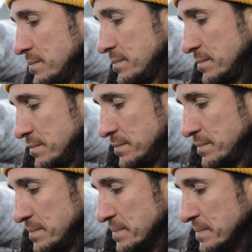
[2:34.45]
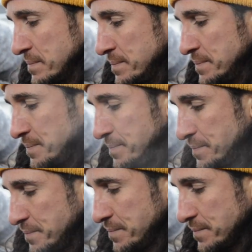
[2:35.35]

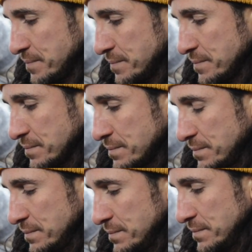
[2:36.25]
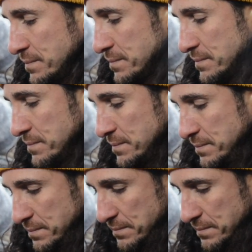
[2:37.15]
The person shown says nothing.